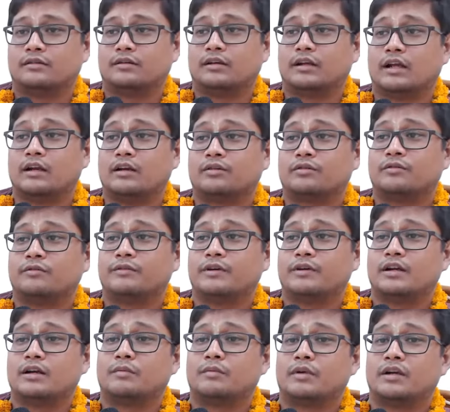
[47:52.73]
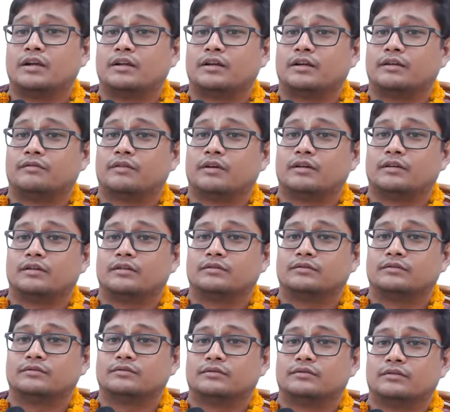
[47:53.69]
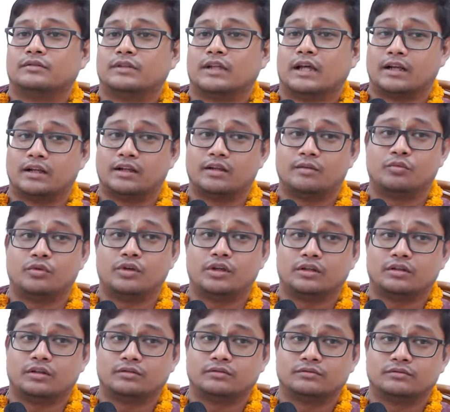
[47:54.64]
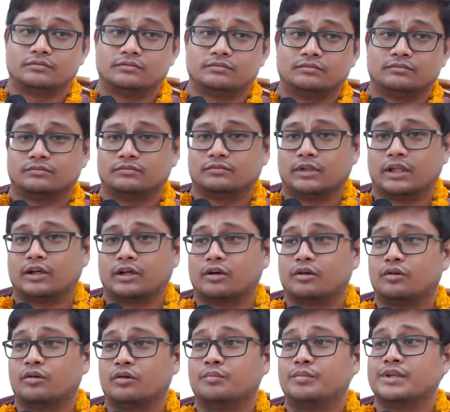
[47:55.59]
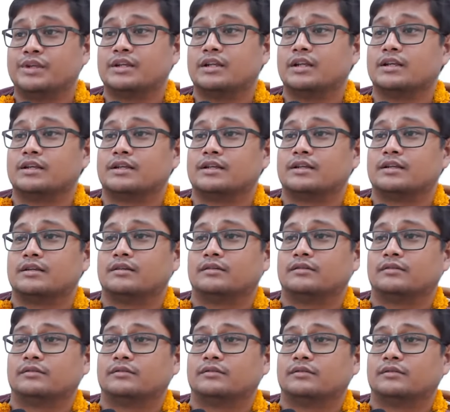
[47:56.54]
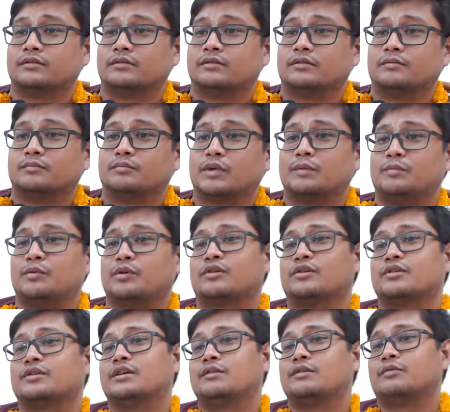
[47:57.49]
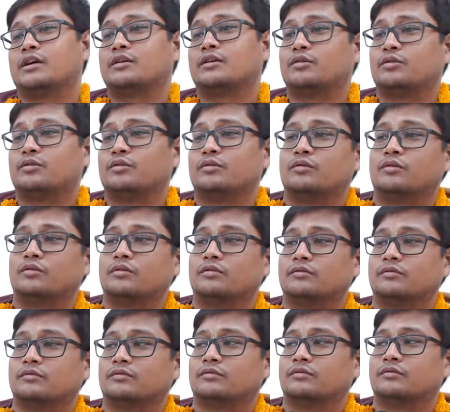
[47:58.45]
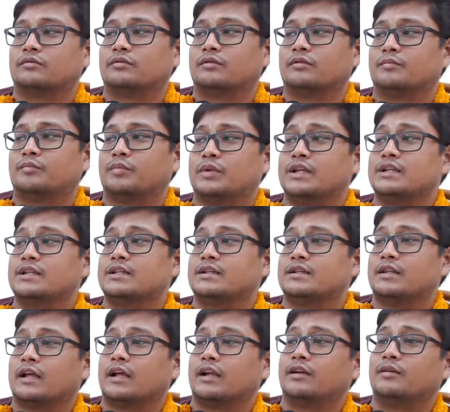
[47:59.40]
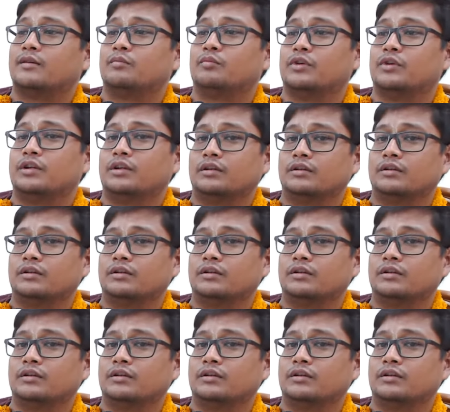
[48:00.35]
Nalakuvera Manideva, Narada Muni. They got no business. But because he want to please Narada Muni,